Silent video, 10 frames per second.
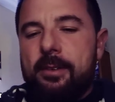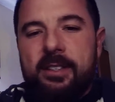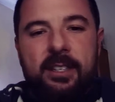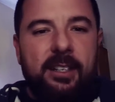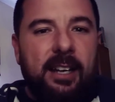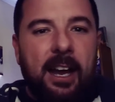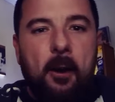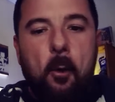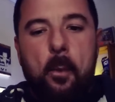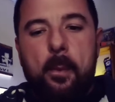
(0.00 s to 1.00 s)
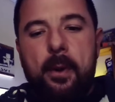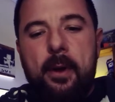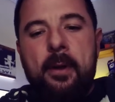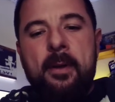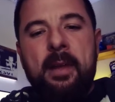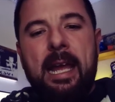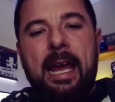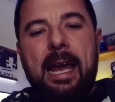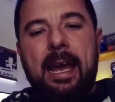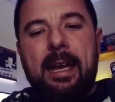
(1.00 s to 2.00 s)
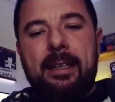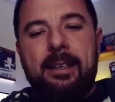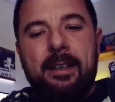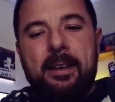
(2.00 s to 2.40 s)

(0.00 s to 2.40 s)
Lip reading: didn't help, and